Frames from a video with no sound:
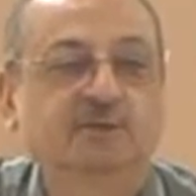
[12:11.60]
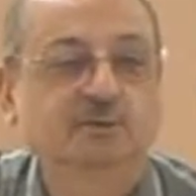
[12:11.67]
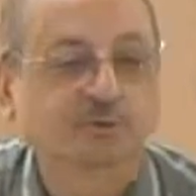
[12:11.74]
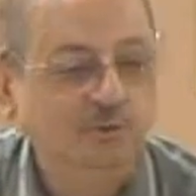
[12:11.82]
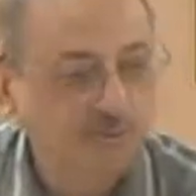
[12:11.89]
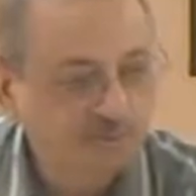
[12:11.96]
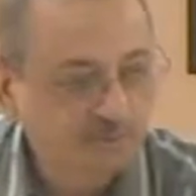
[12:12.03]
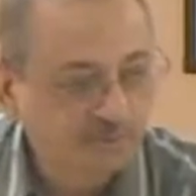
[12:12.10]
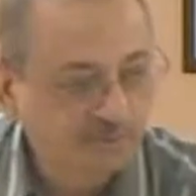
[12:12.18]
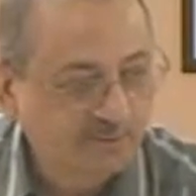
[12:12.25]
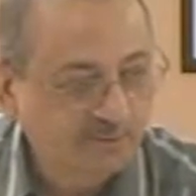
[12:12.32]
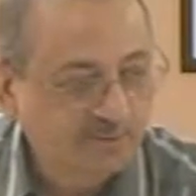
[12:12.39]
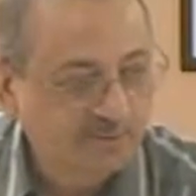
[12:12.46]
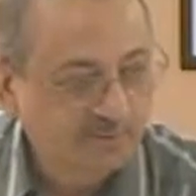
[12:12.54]
two
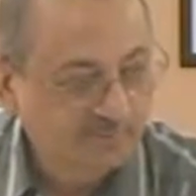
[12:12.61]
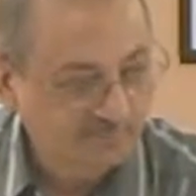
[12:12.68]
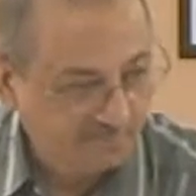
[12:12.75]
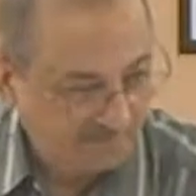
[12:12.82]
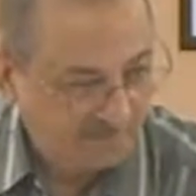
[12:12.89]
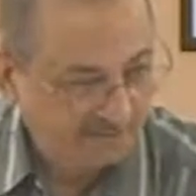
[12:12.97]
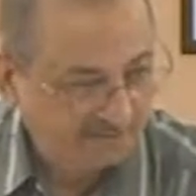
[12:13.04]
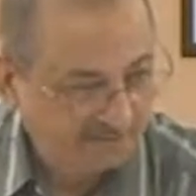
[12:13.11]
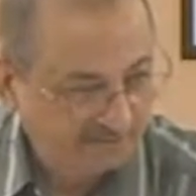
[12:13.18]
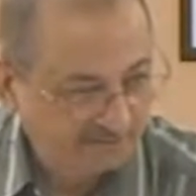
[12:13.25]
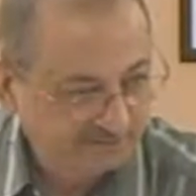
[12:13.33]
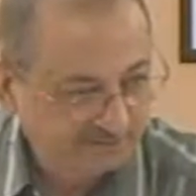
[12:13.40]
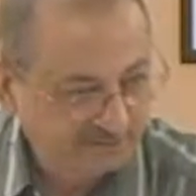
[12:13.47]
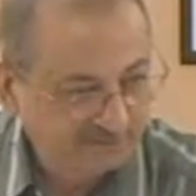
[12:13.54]

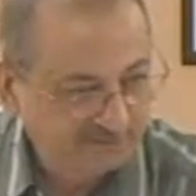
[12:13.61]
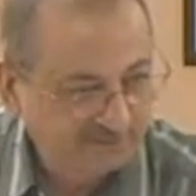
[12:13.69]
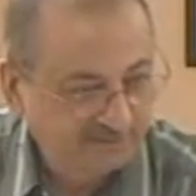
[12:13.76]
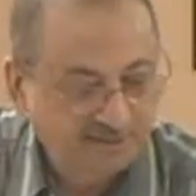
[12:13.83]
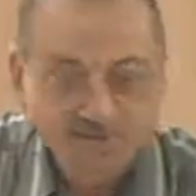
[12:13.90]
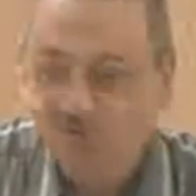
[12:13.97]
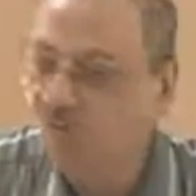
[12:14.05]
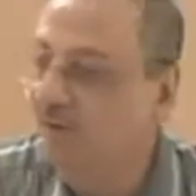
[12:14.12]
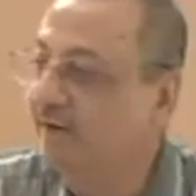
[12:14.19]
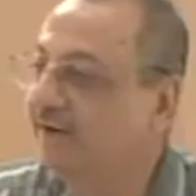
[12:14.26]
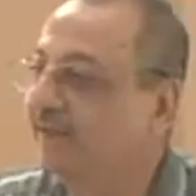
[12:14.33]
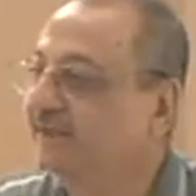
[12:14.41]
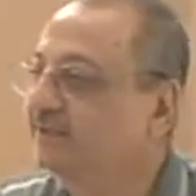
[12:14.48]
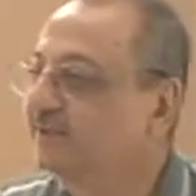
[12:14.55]
parts. One
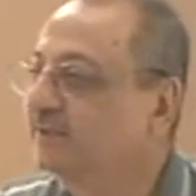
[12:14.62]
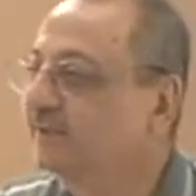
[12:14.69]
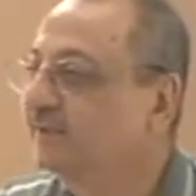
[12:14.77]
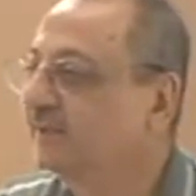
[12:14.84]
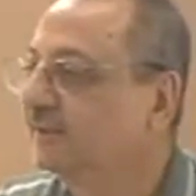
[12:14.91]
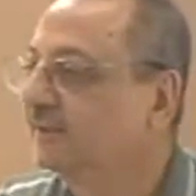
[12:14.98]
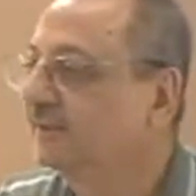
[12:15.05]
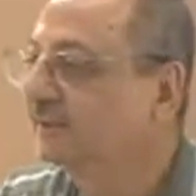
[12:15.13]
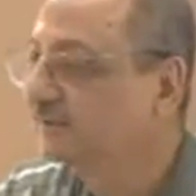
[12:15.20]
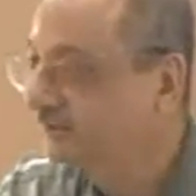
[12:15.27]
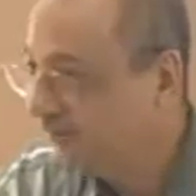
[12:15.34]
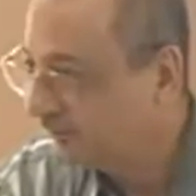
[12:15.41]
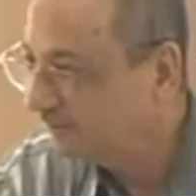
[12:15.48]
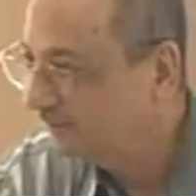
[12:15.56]
is
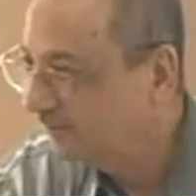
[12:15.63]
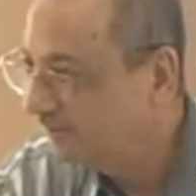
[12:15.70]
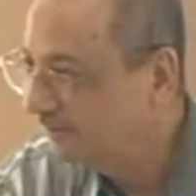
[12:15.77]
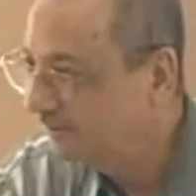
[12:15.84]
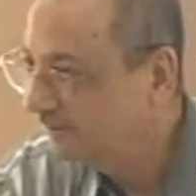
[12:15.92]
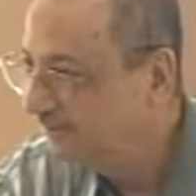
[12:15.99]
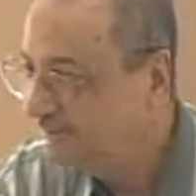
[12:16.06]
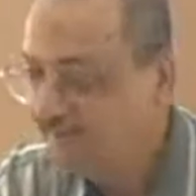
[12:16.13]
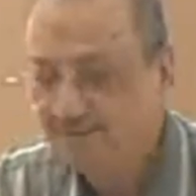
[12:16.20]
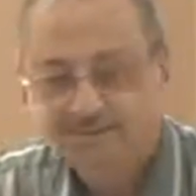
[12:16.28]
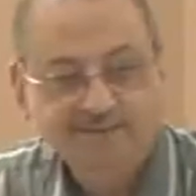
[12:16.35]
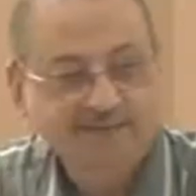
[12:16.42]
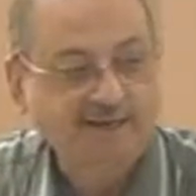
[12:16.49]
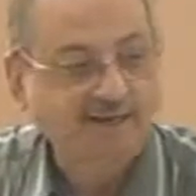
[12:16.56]
subject
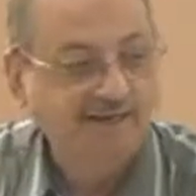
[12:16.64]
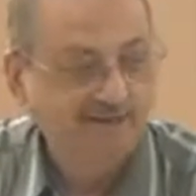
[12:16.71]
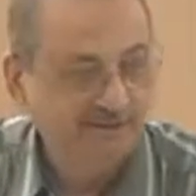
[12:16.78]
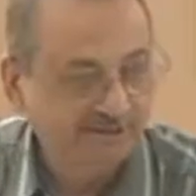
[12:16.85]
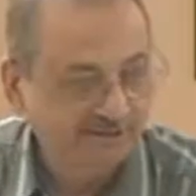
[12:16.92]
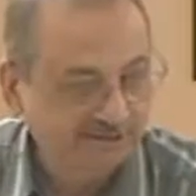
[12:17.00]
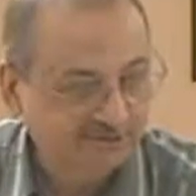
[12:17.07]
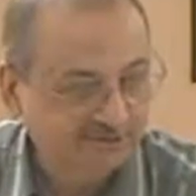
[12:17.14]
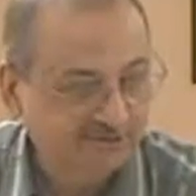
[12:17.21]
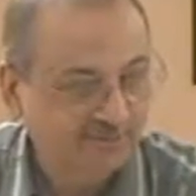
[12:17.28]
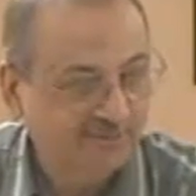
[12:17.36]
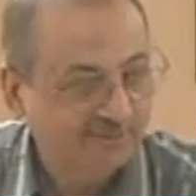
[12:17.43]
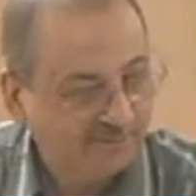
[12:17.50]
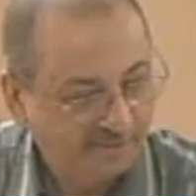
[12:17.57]
and other is
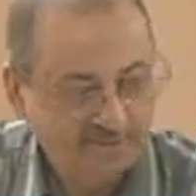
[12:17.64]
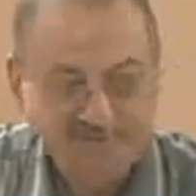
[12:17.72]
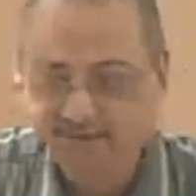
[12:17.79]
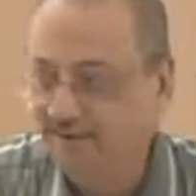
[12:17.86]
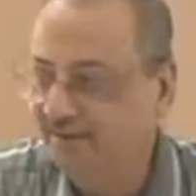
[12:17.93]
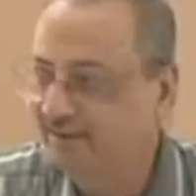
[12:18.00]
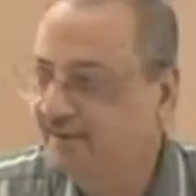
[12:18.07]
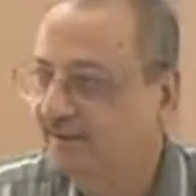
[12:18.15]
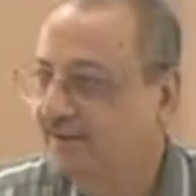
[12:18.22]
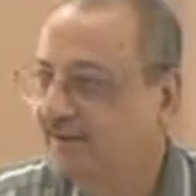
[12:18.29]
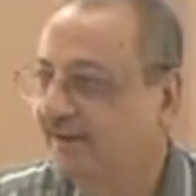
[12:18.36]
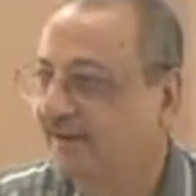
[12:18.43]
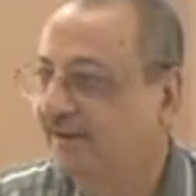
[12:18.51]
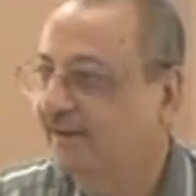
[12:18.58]
predicate.
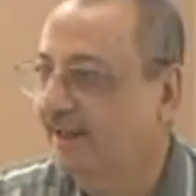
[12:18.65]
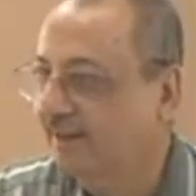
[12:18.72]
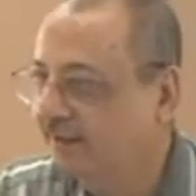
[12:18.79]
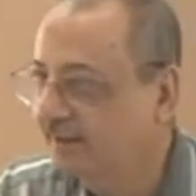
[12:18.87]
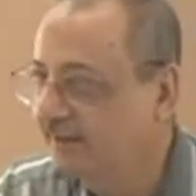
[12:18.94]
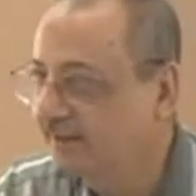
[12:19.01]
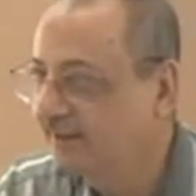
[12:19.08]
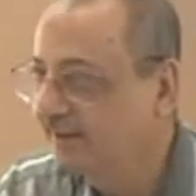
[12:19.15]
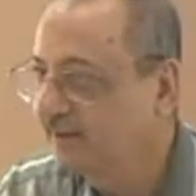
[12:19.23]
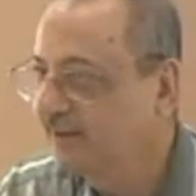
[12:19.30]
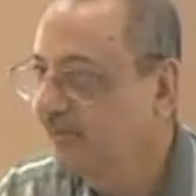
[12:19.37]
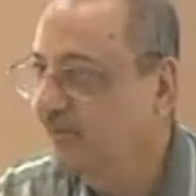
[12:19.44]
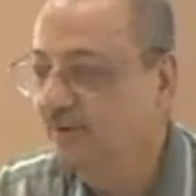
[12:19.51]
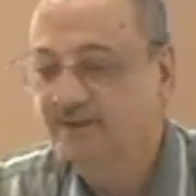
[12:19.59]
In Arabic,
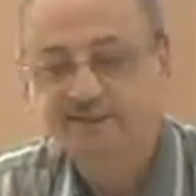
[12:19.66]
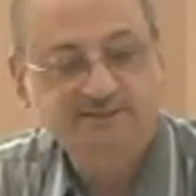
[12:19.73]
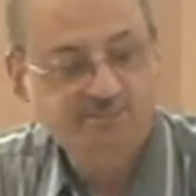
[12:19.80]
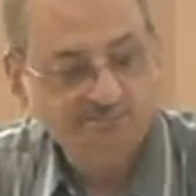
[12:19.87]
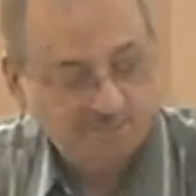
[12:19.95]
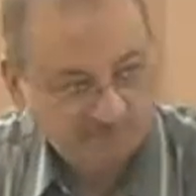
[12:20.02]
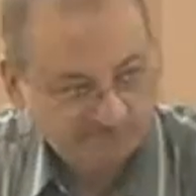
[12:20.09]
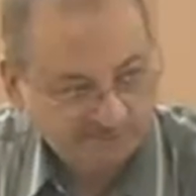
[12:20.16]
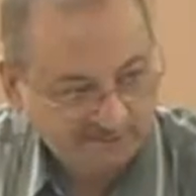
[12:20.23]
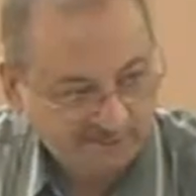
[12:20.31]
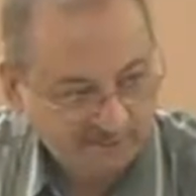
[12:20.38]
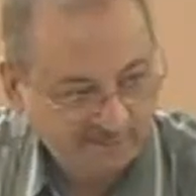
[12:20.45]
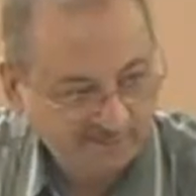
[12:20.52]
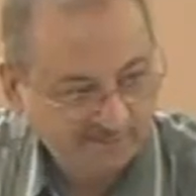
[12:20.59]
one is
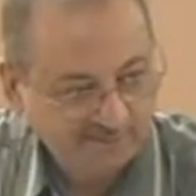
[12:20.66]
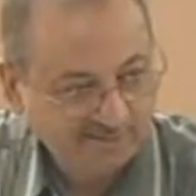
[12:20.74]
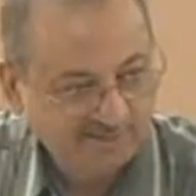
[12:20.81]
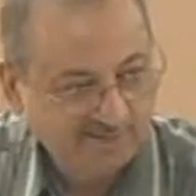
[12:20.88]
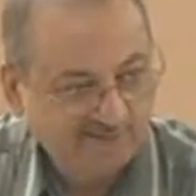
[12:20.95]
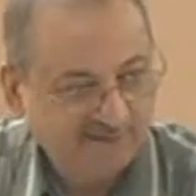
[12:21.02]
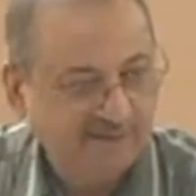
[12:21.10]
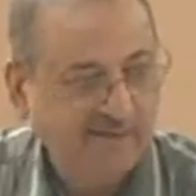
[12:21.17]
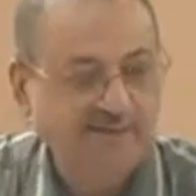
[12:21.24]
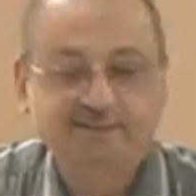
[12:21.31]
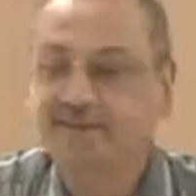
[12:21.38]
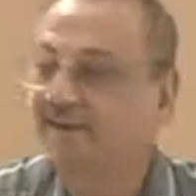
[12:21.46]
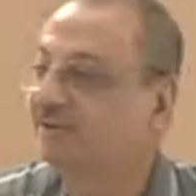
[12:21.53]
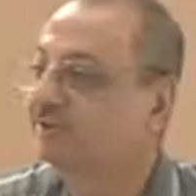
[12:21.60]
mubtada and
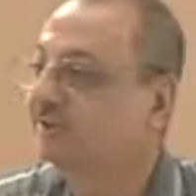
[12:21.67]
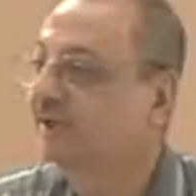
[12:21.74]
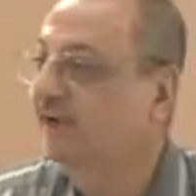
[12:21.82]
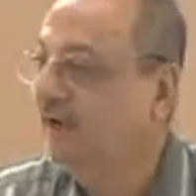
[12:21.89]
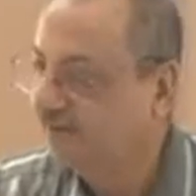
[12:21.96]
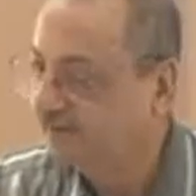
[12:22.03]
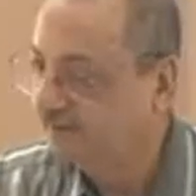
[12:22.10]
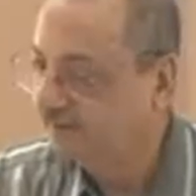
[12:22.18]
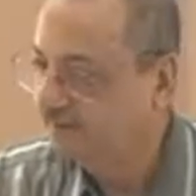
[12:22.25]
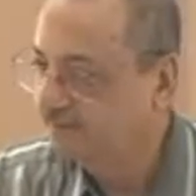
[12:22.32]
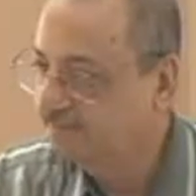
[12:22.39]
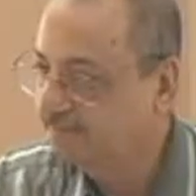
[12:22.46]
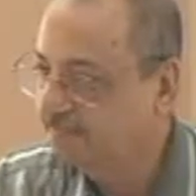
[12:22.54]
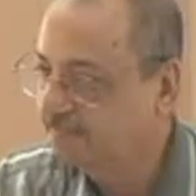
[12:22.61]
other is khabar.
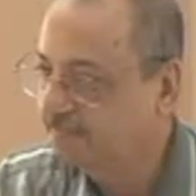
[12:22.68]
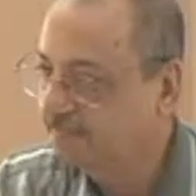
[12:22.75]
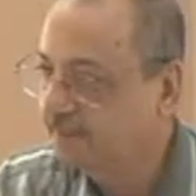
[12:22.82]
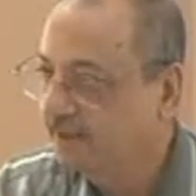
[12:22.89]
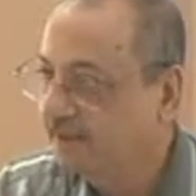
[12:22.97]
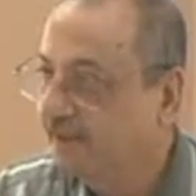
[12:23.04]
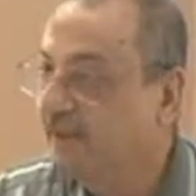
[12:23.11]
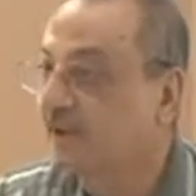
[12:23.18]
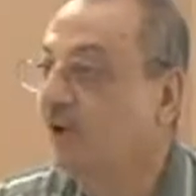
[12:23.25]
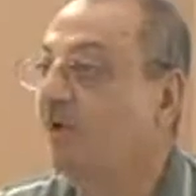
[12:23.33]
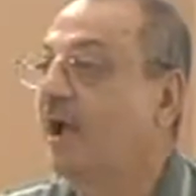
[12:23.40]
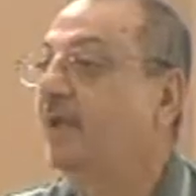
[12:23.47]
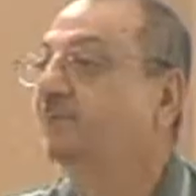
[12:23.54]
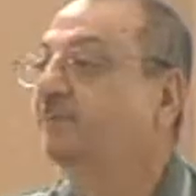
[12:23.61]
Now
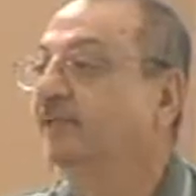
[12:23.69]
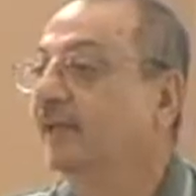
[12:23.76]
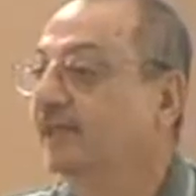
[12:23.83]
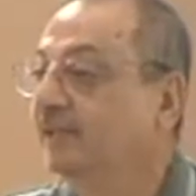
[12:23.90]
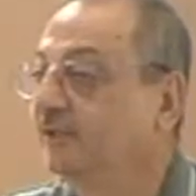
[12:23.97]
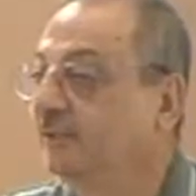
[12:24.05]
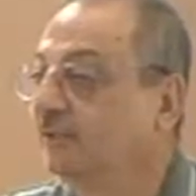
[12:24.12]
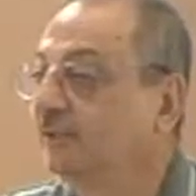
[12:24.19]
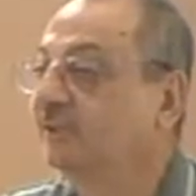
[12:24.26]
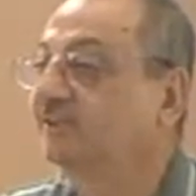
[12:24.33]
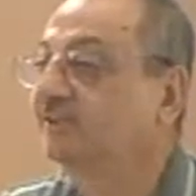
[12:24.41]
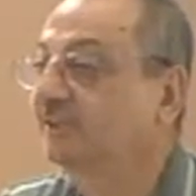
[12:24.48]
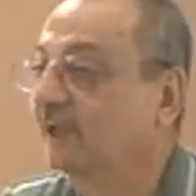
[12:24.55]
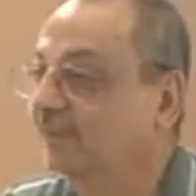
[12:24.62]
I am telling you the
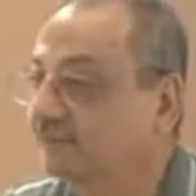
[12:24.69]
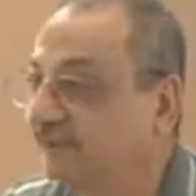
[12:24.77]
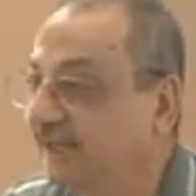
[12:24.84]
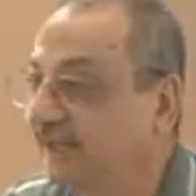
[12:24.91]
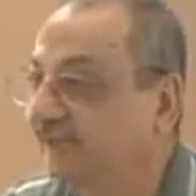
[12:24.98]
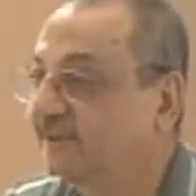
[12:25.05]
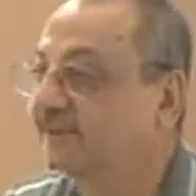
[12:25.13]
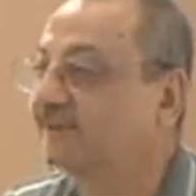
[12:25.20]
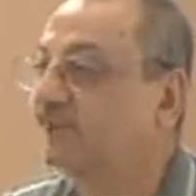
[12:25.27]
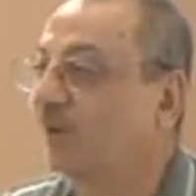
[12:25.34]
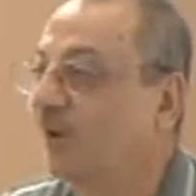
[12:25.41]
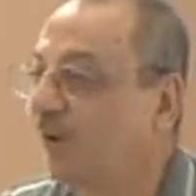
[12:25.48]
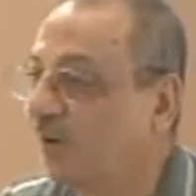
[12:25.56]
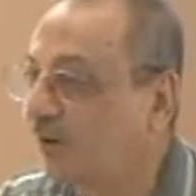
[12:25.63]
subject is
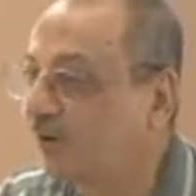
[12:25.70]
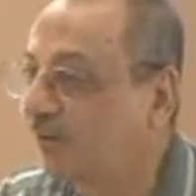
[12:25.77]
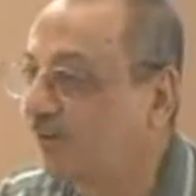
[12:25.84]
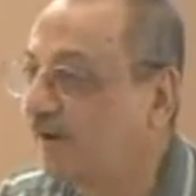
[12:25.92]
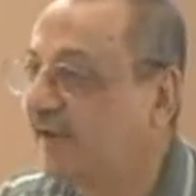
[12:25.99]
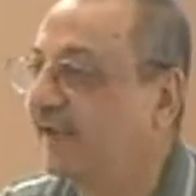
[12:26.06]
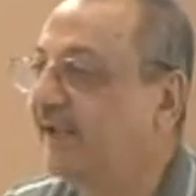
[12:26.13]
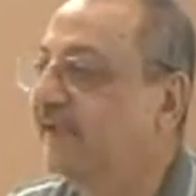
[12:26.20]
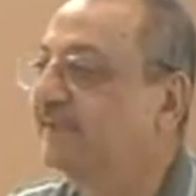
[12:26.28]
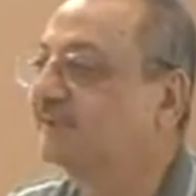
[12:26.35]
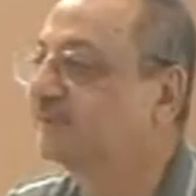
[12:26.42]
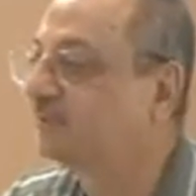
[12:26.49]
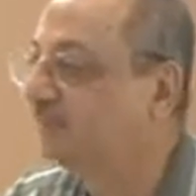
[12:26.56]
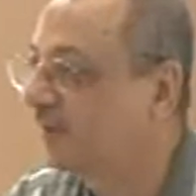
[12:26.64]

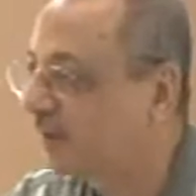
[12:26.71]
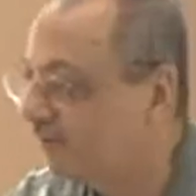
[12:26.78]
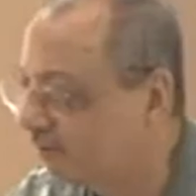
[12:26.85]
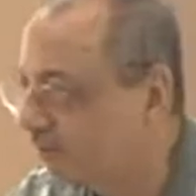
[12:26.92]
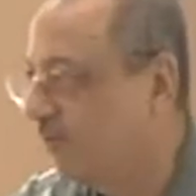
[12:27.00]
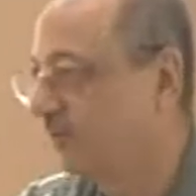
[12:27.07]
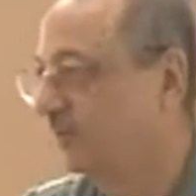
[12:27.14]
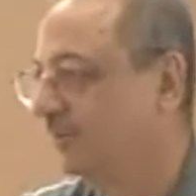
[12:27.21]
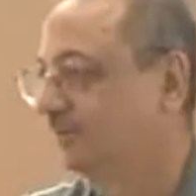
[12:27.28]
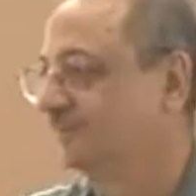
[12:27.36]
always marfu.